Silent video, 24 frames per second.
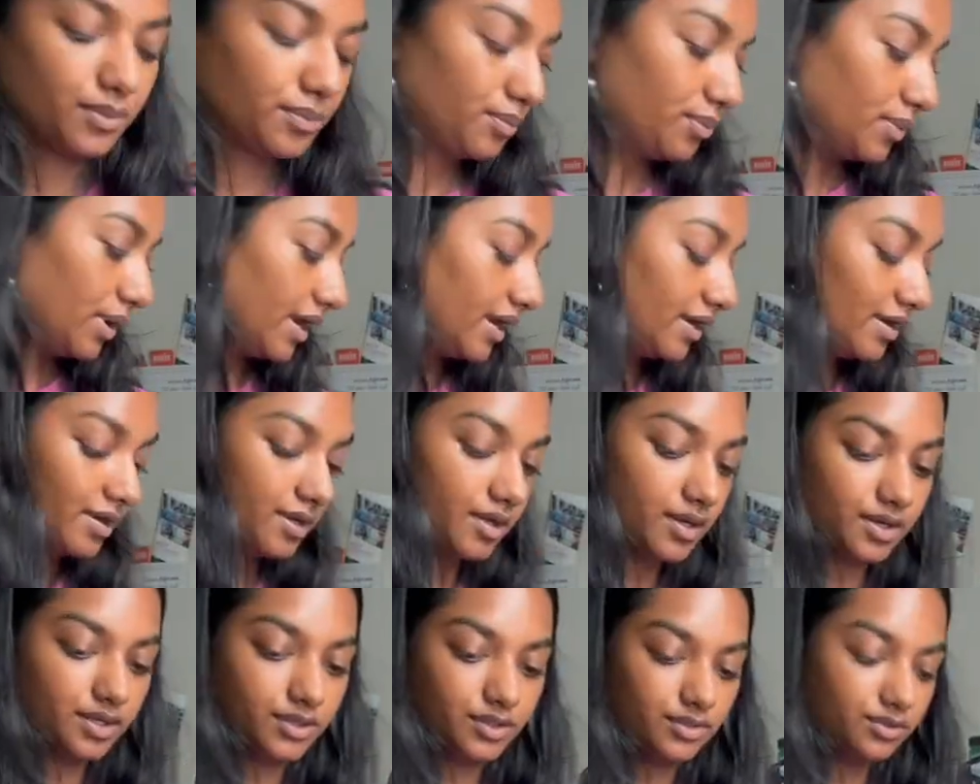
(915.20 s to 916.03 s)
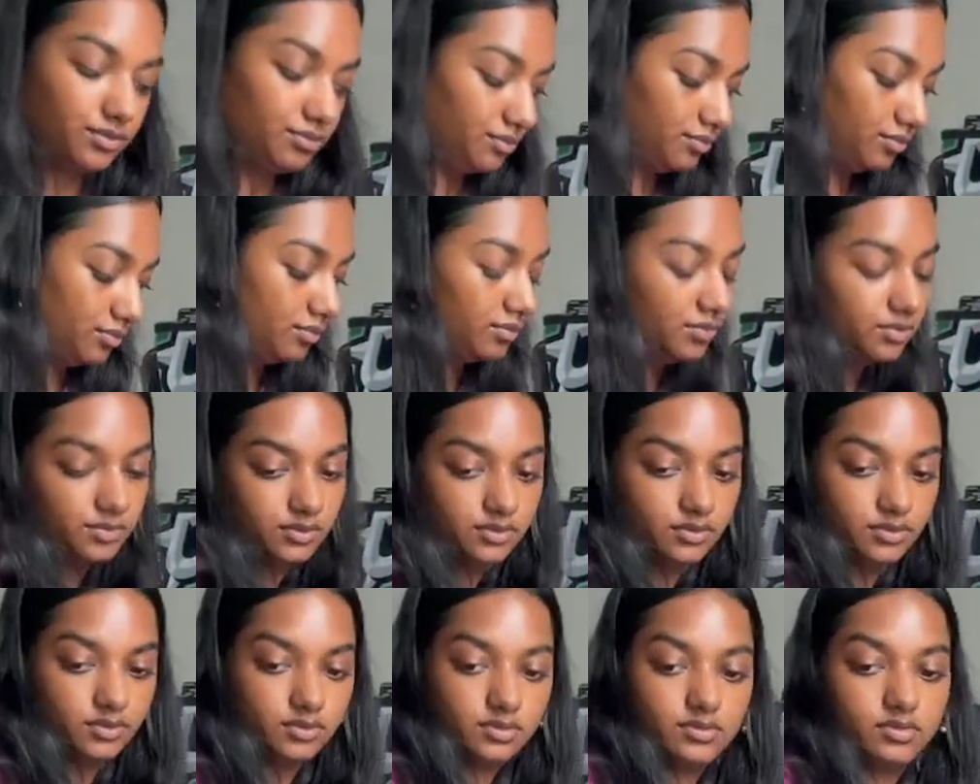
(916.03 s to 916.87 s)
when you,
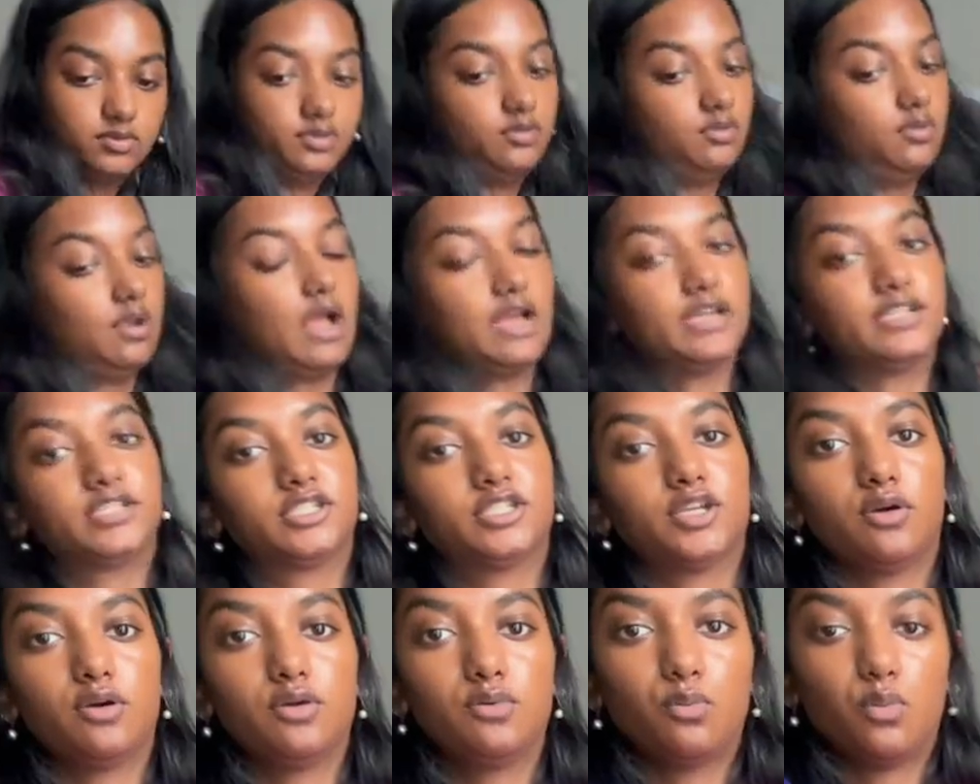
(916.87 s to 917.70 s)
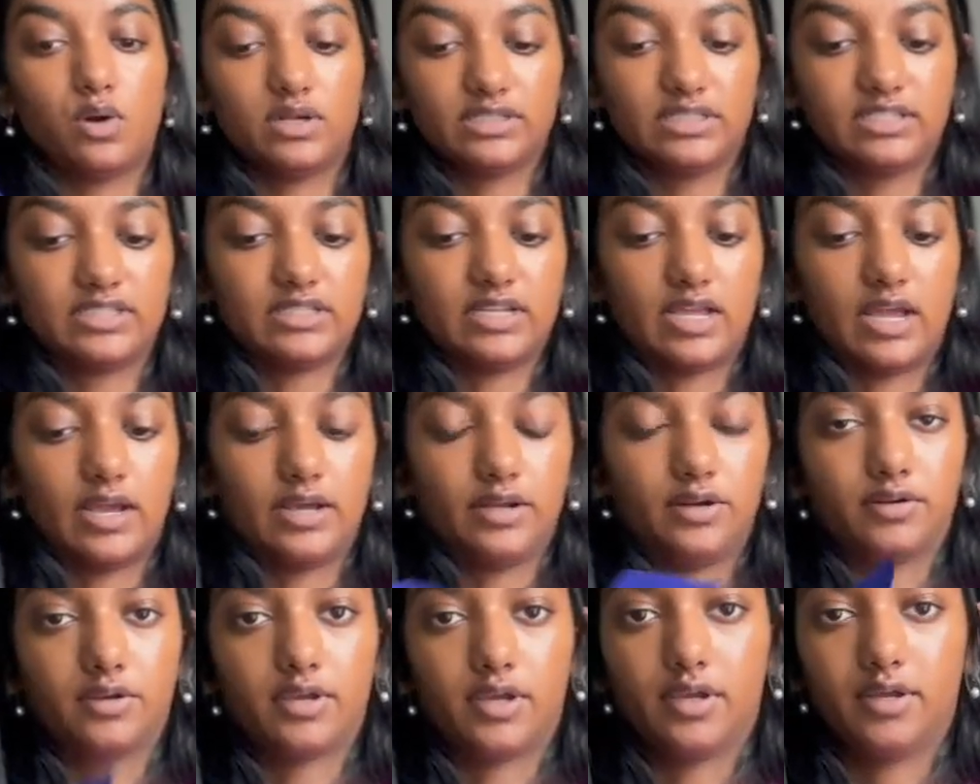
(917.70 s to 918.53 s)
I sewed one
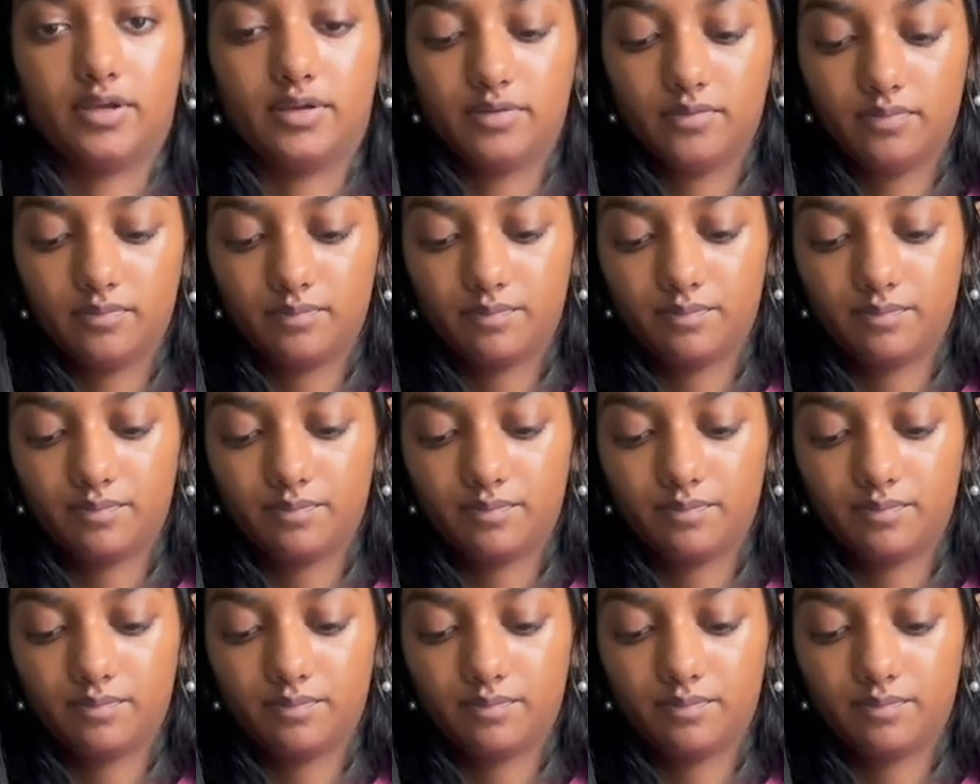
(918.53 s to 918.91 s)
side, okay?